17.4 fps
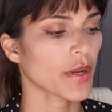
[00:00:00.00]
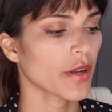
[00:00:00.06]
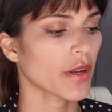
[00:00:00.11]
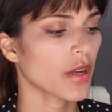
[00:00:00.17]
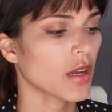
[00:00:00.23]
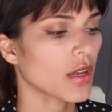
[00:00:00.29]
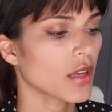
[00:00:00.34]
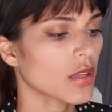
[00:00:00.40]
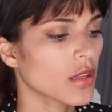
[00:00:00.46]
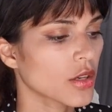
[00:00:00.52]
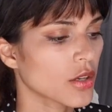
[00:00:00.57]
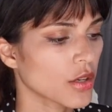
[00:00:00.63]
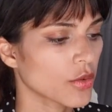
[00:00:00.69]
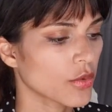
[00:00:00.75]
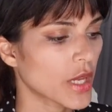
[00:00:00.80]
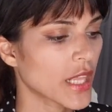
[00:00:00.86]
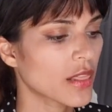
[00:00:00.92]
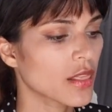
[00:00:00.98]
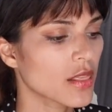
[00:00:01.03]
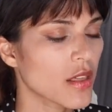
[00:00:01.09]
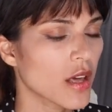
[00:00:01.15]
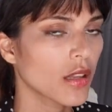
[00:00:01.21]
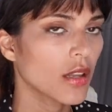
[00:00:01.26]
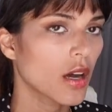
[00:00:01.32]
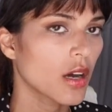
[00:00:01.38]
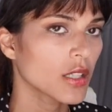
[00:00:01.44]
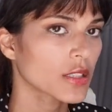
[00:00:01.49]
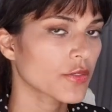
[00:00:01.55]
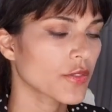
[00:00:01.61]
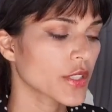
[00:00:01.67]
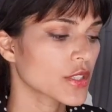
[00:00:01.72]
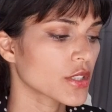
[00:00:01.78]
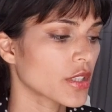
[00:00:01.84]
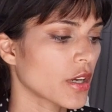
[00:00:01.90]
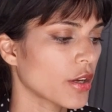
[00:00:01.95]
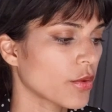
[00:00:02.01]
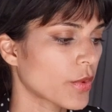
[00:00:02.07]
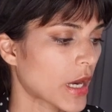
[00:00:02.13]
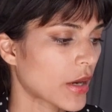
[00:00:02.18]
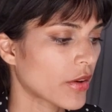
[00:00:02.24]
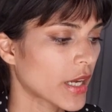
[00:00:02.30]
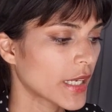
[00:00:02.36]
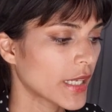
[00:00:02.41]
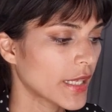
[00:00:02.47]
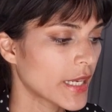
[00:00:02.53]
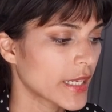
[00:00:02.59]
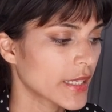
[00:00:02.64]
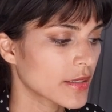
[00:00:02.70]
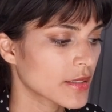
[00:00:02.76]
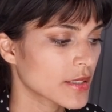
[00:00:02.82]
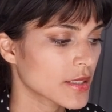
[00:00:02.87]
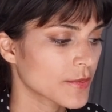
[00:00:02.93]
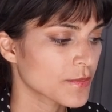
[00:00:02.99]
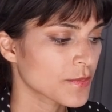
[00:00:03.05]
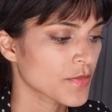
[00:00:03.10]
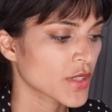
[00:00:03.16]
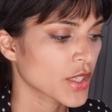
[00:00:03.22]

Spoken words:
but you know, in the last video where I linked